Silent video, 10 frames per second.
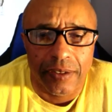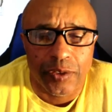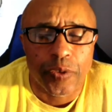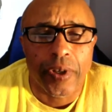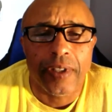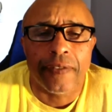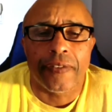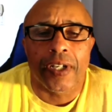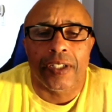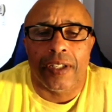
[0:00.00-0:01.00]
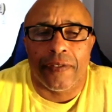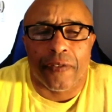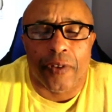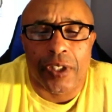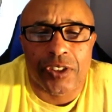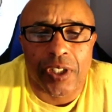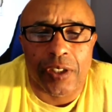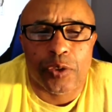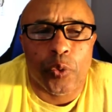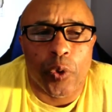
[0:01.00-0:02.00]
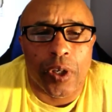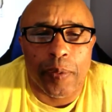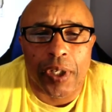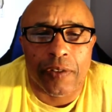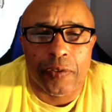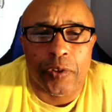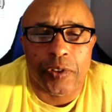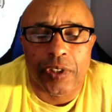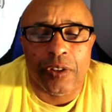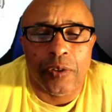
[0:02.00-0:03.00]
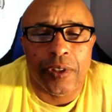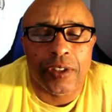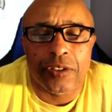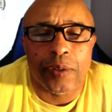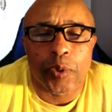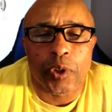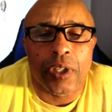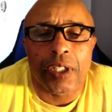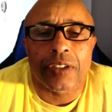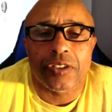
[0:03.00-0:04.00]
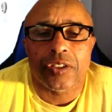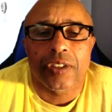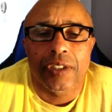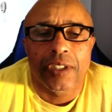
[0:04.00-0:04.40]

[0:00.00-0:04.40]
trying to find a franchise quarterback first. I know that Zimmer likes